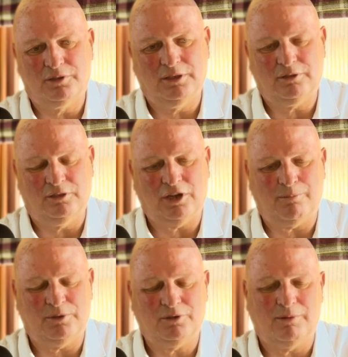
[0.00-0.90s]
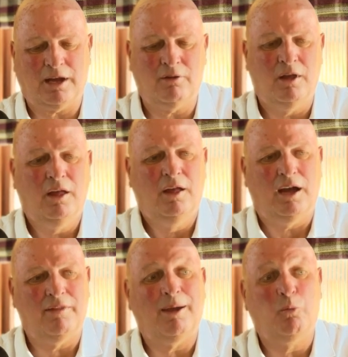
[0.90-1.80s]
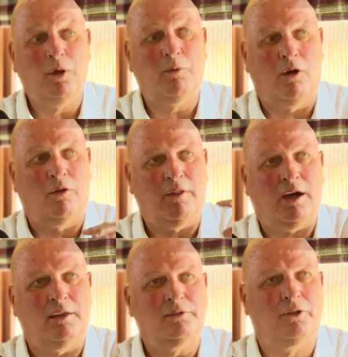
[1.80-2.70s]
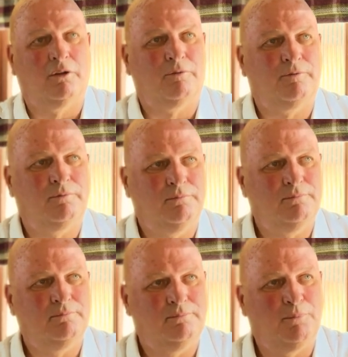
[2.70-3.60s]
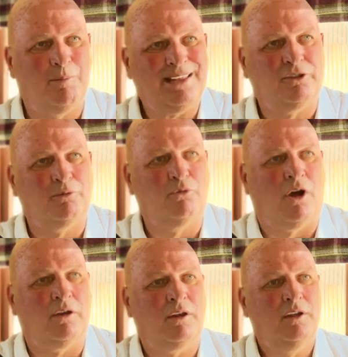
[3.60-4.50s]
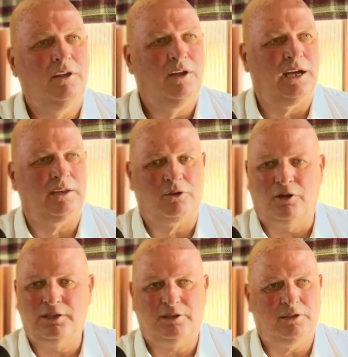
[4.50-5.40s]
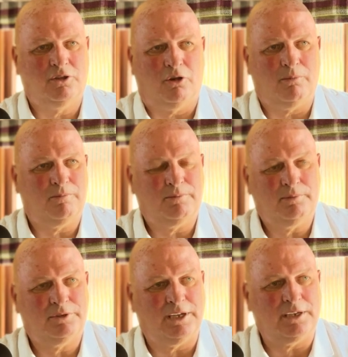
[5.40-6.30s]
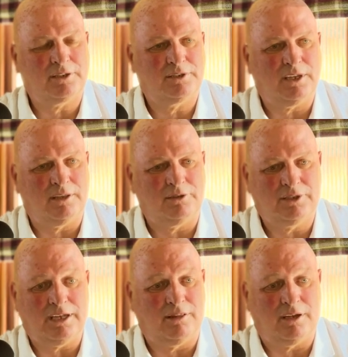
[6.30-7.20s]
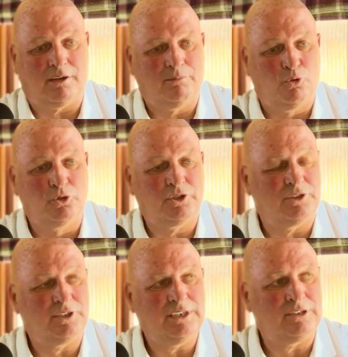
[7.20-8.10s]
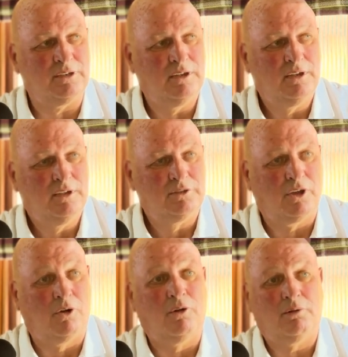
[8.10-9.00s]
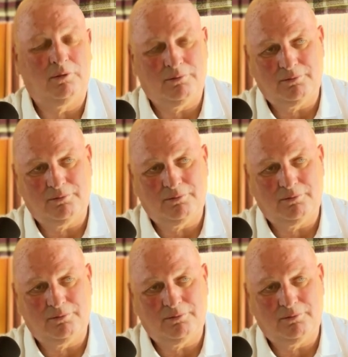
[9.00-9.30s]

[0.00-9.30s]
was the championship now. And then we went on that sort of momentum mm. run and got into the top six and stayed there most of the season. Mm. So